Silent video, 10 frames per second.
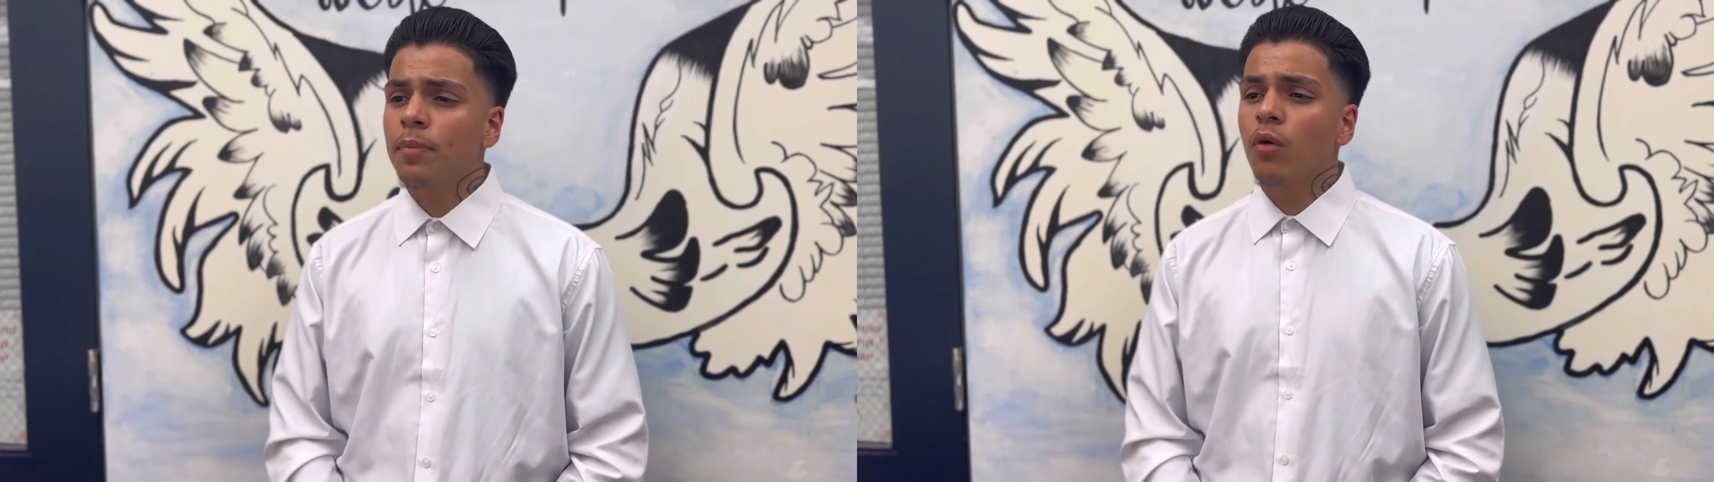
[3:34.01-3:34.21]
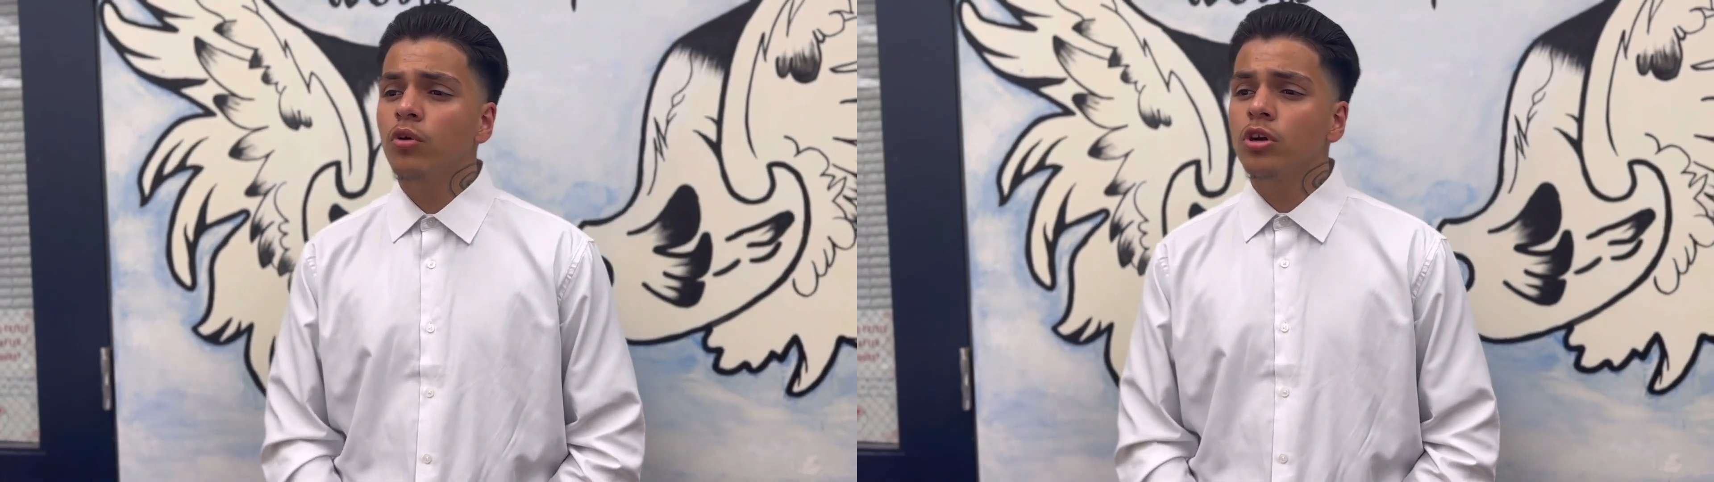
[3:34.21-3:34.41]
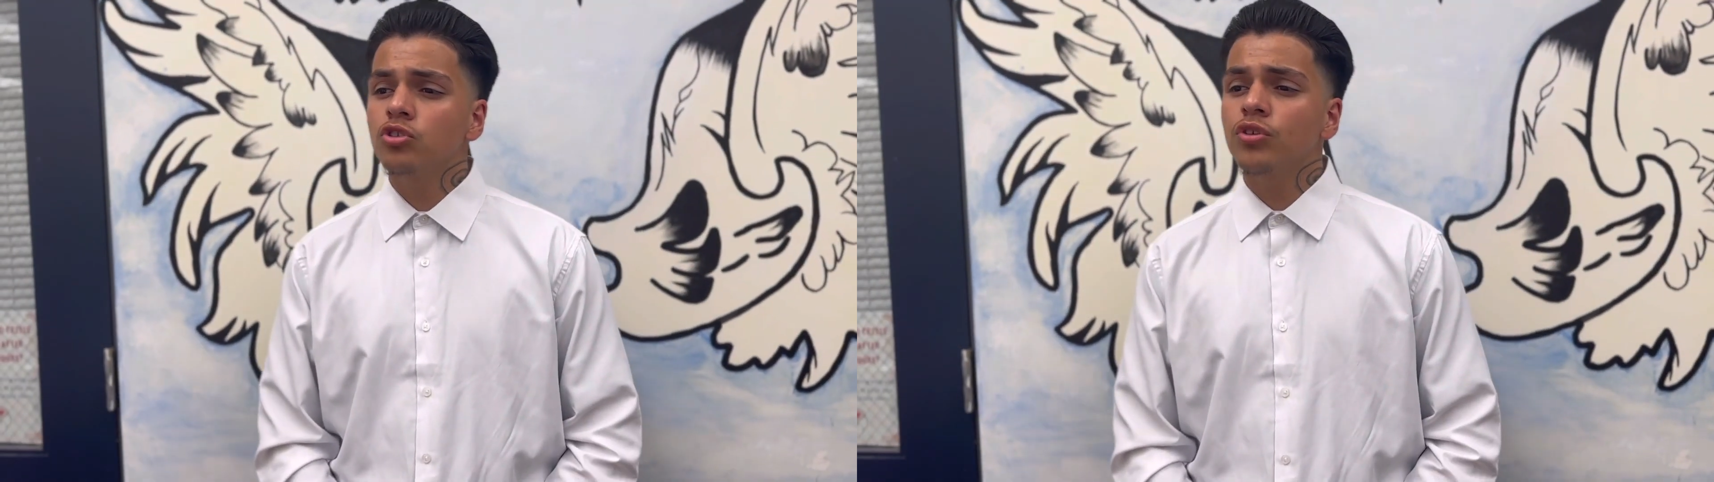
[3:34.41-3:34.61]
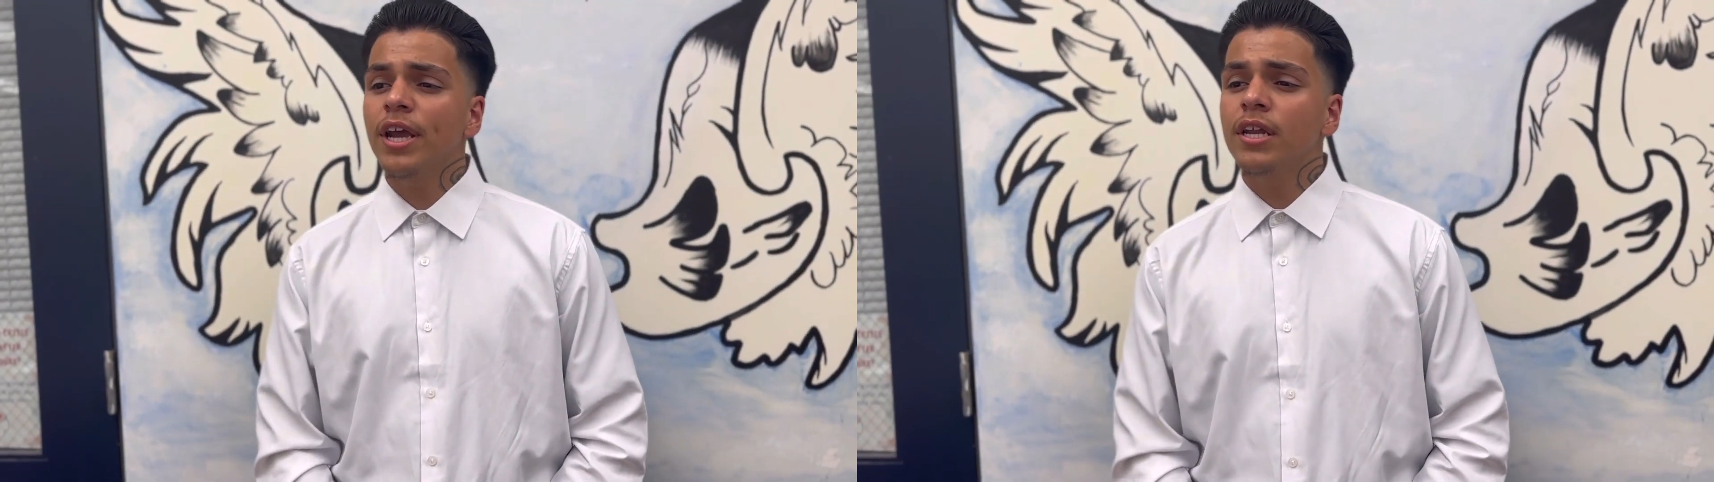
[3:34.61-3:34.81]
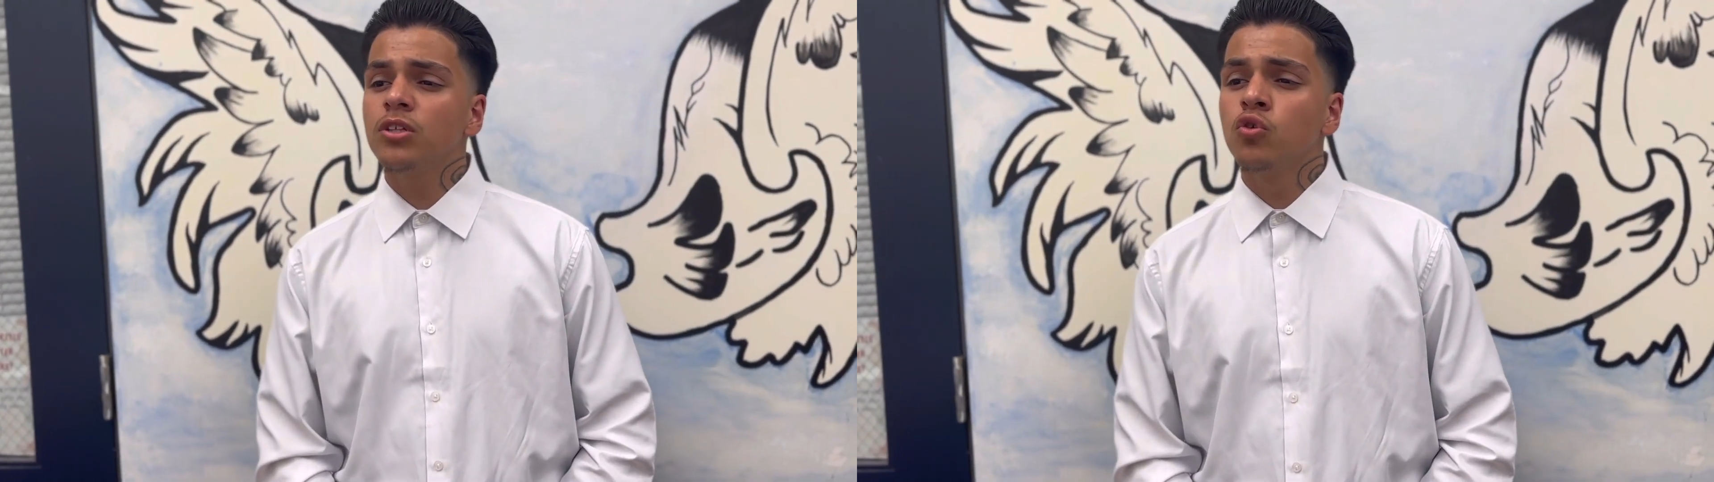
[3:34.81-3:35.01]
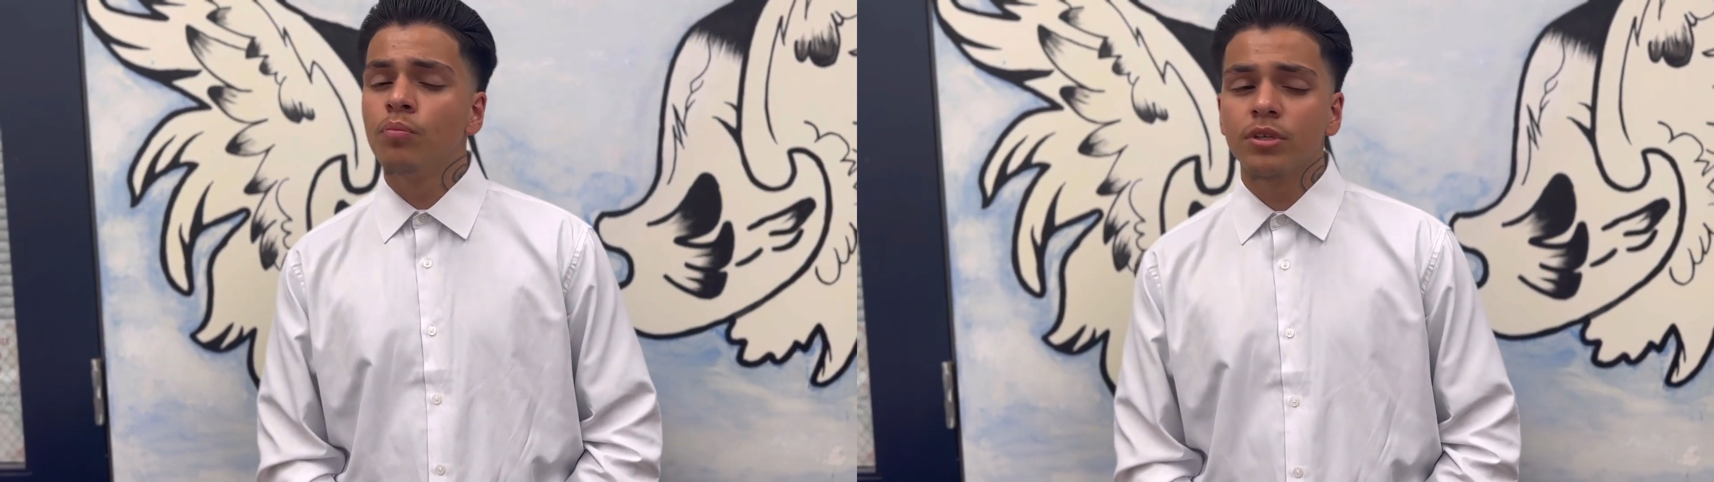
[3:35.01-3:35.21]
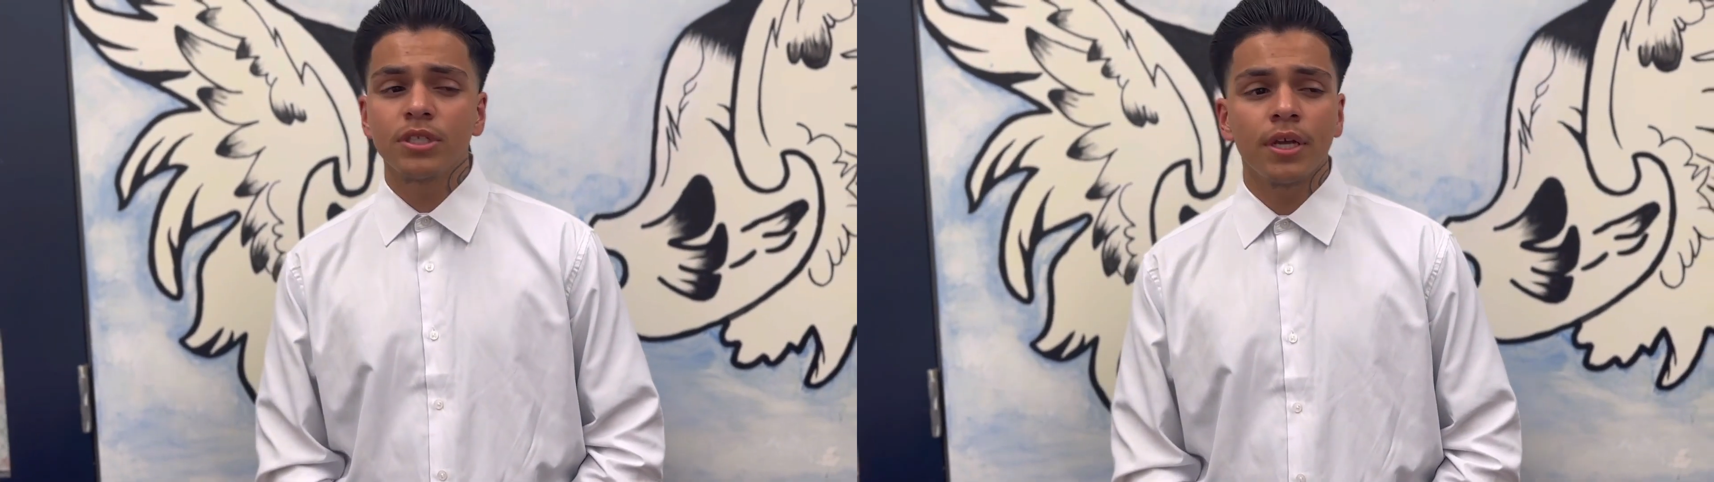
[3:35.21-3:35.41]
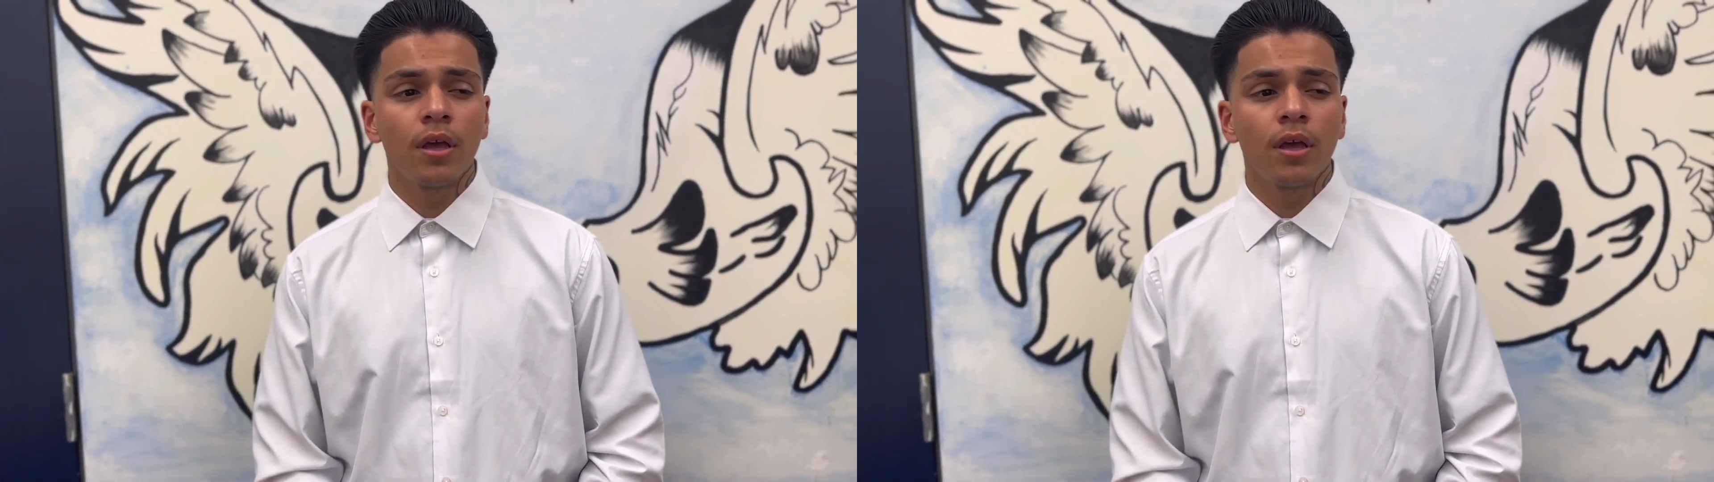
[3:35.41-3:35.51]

182%